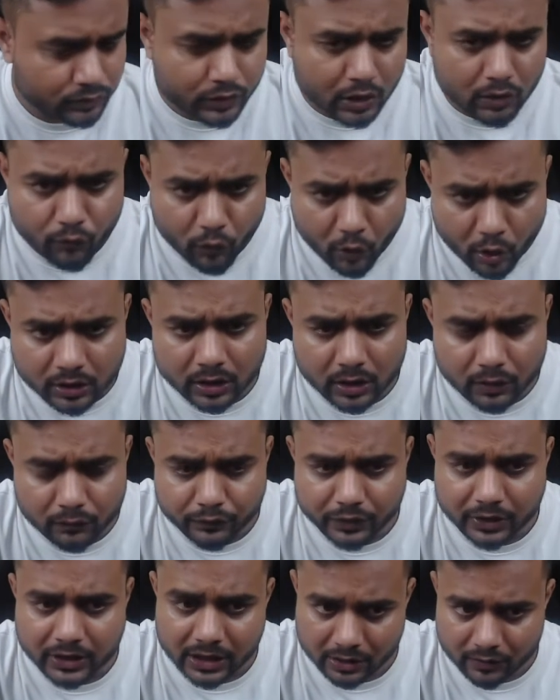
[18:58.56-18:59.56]
what
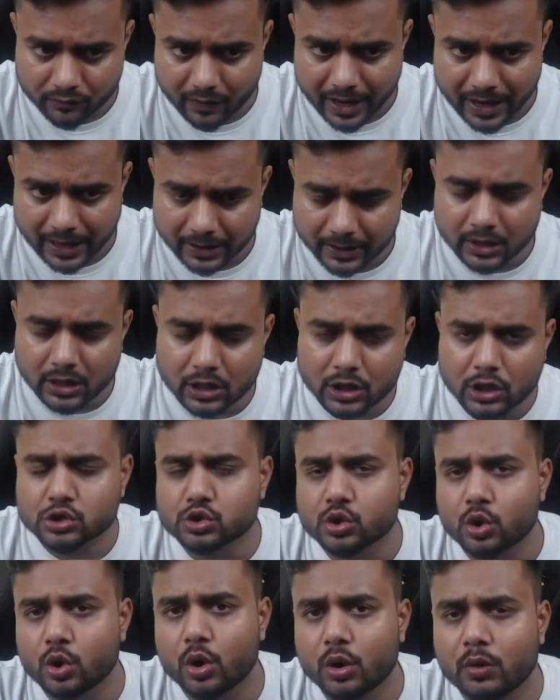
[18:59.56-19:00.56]
we required.
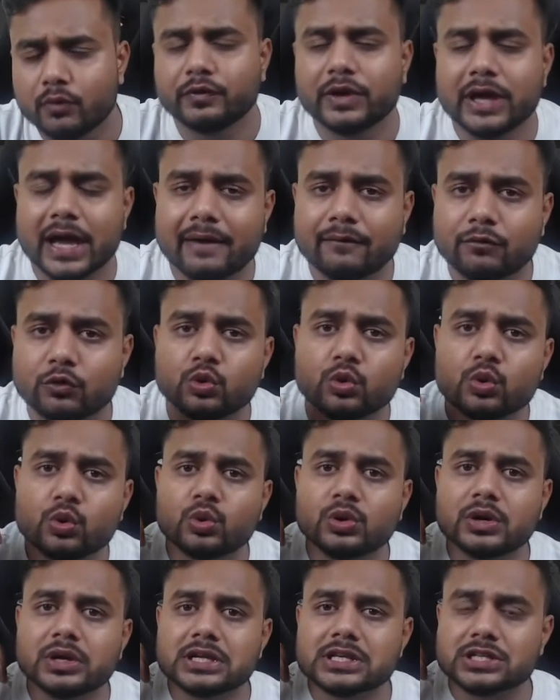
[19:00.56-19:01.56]
So we have to
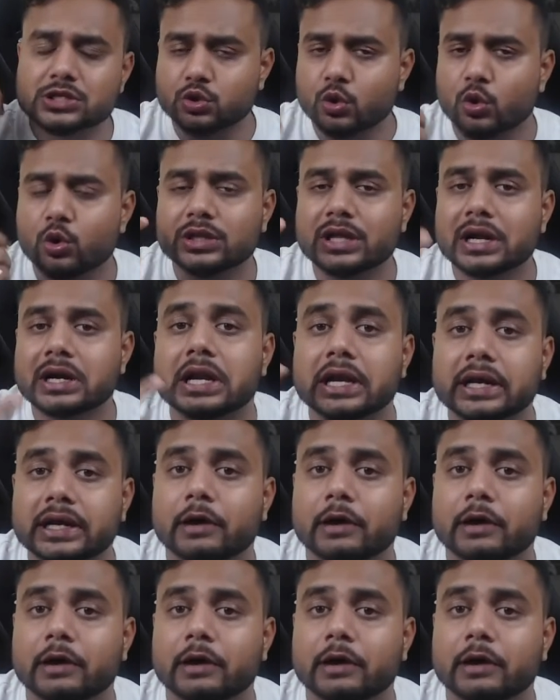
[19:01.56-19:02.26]
store the data